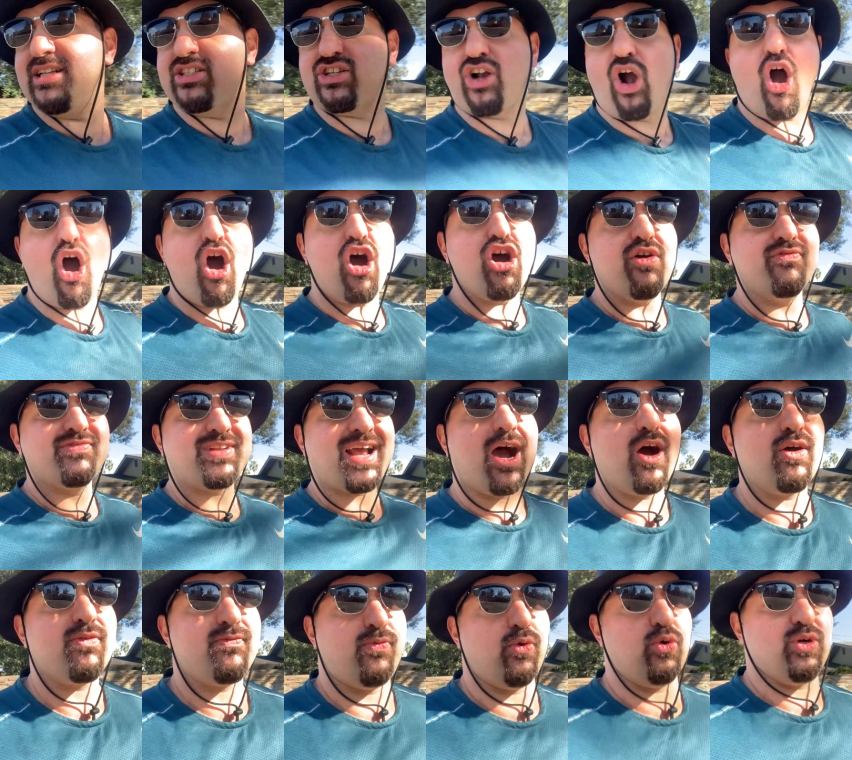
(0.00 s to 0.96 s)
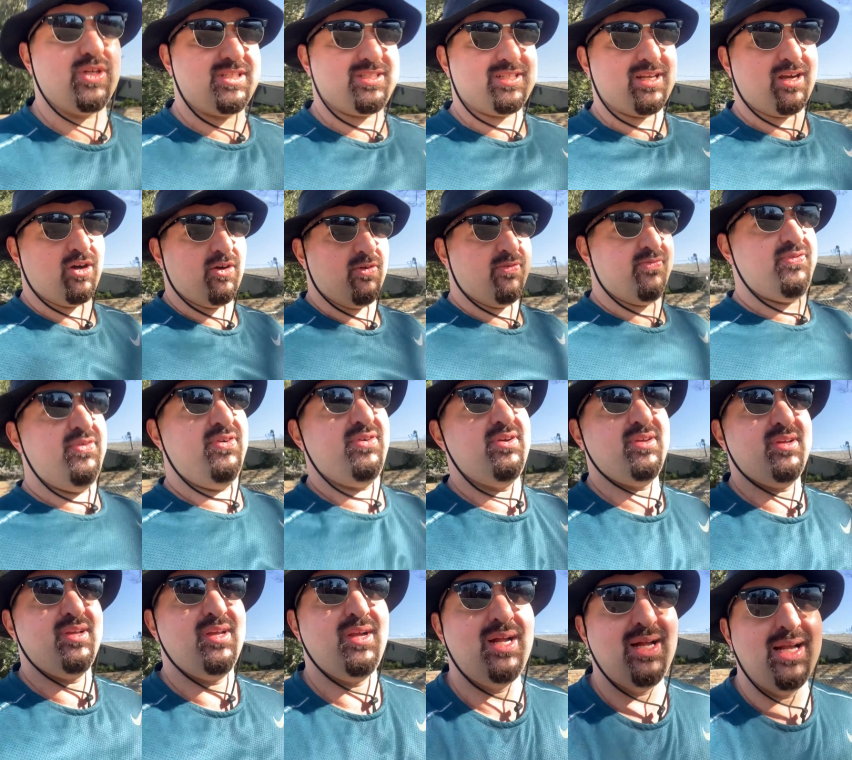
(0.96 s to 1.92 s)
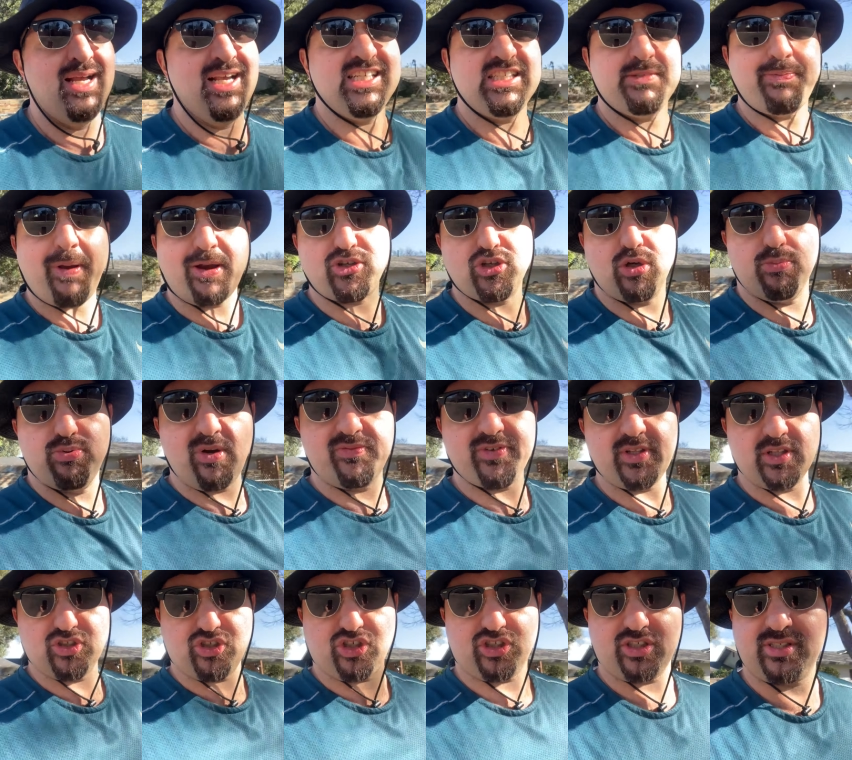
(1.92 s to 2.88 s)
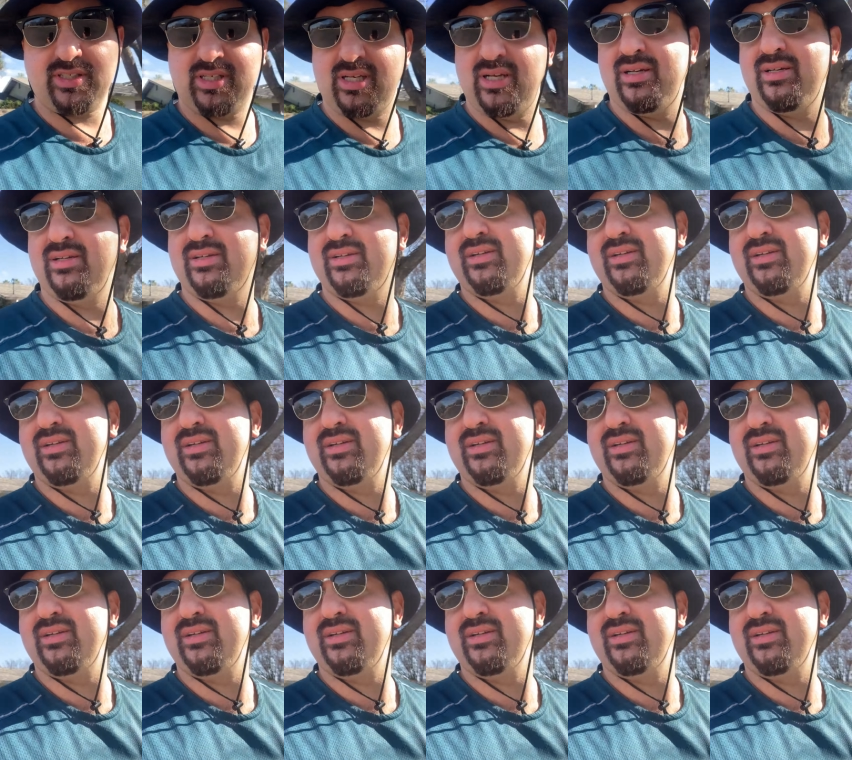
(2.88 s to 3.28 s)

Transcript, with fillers: that's carved out for itself special privileges.